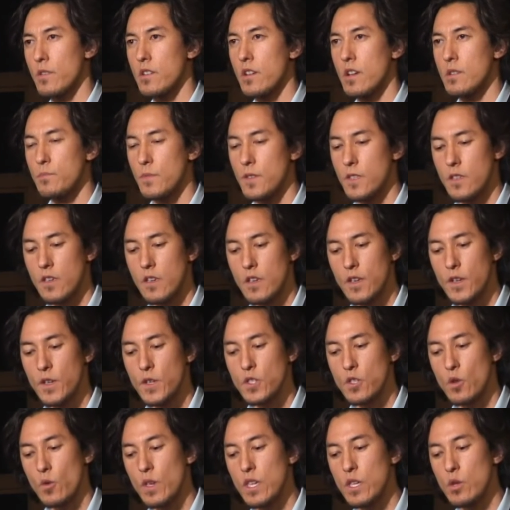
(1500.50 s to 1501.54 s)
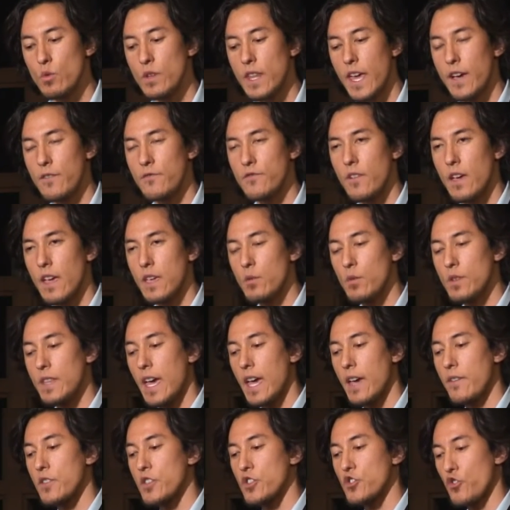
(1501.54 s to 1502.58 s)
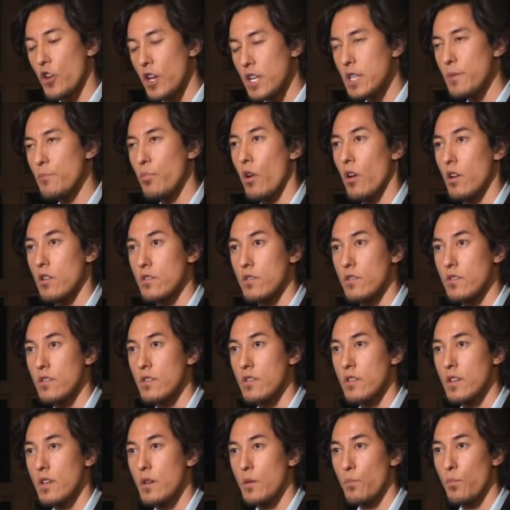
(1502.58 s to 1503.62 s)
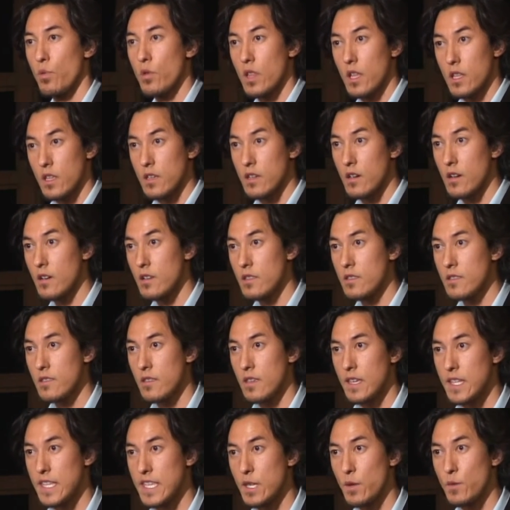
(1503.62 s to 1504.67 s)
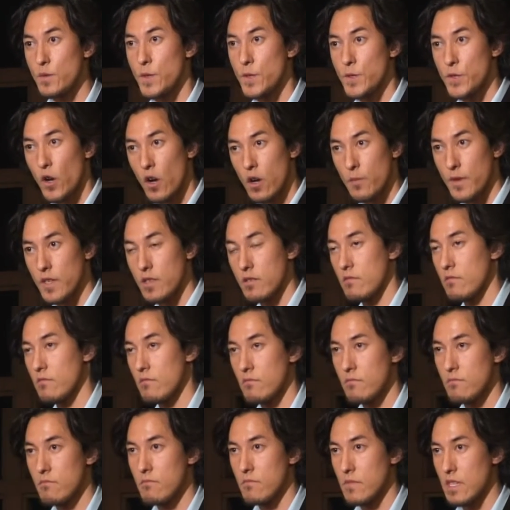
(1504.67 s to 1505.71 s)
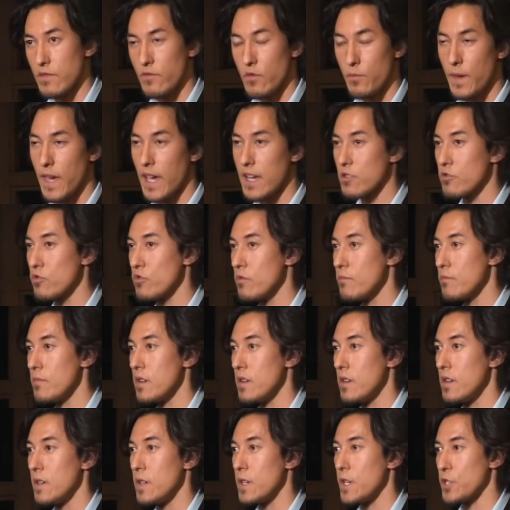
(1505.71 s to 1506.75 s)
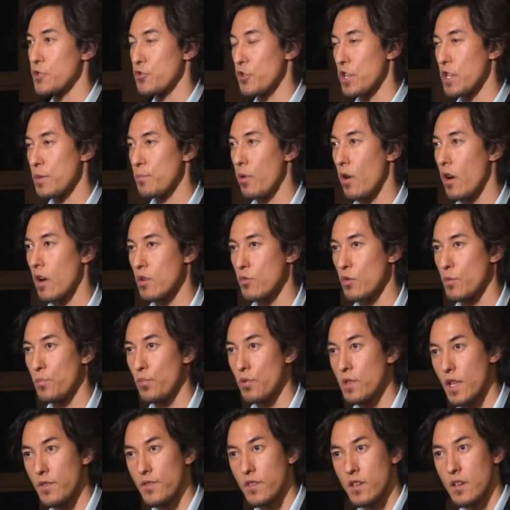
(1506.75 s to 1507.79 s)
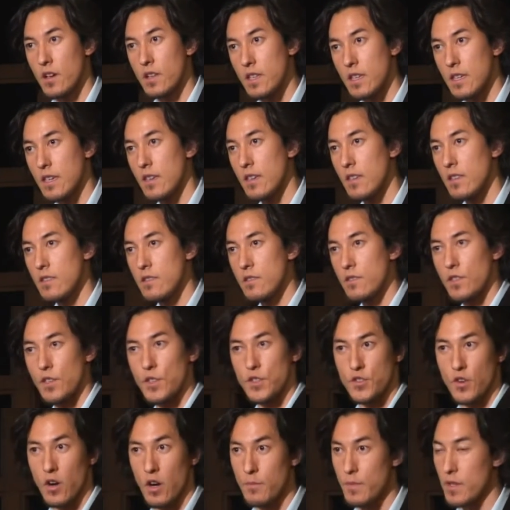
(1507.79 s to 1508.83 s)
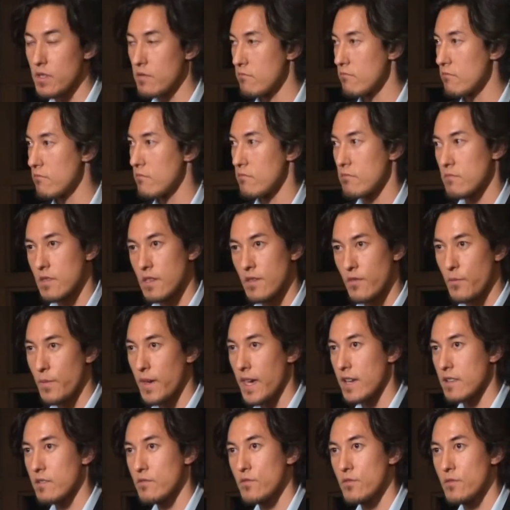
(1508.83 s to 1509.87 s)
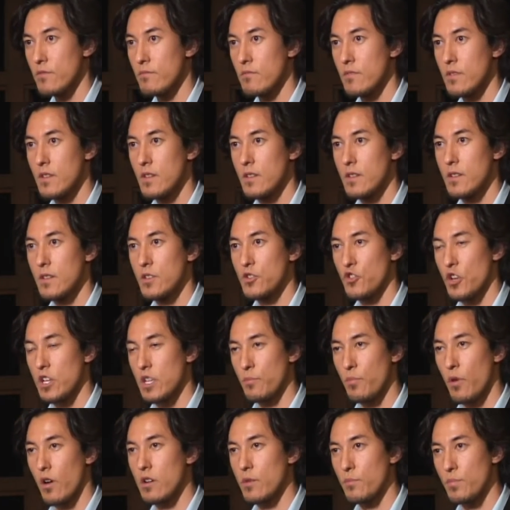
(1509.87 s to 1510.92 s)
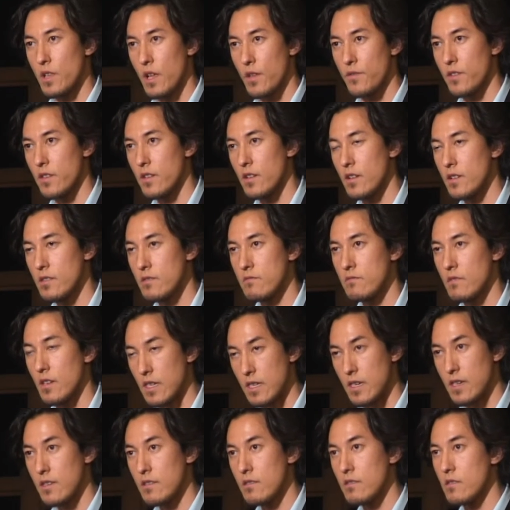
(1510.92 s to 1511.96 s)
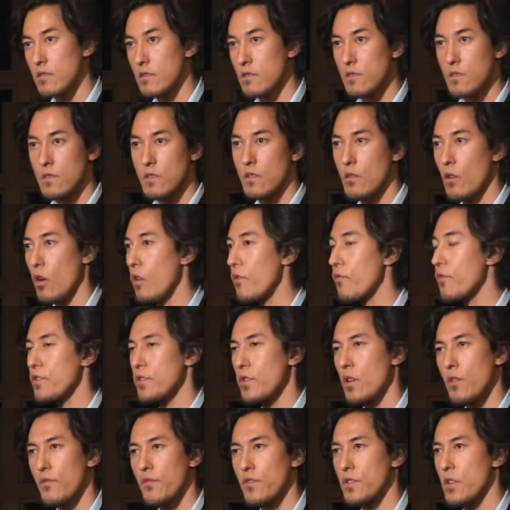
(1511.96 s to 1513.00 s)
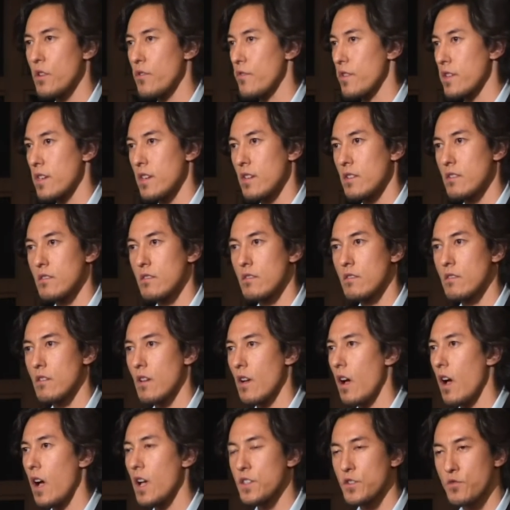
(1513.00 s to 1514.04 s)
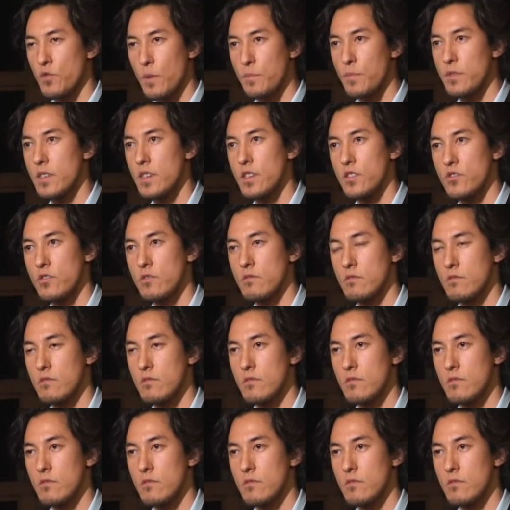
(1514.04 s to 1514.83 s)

a gunman? So he would have, he would have his training partner pull out a gun and he would disarm it give it back to him. His training partner would pull out the gun again, disarm it, give it back to him. Training partner pull out the gun again, over and over and over again. Constant repetition.